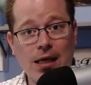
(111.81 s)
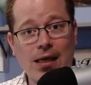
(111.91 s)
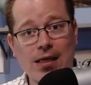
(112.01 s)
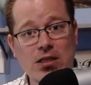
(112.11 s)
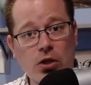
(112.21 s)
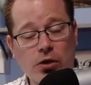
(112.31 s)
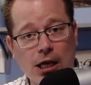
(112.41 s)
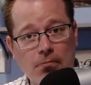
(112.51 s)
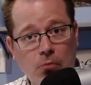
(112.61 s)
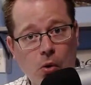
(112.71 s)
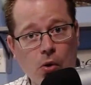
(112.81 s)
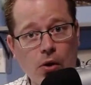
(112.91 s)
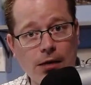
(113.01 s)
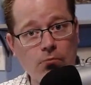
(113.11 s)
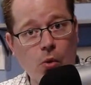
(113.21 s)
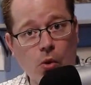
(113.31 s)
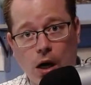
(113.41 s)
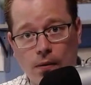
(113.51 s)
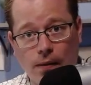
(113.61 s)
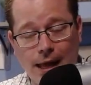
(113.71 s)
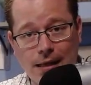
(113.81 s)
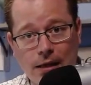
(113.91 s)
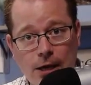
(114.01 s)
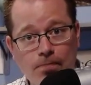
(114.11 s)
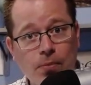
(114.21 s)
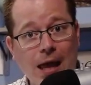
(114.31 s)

It's looking more and more unlikely.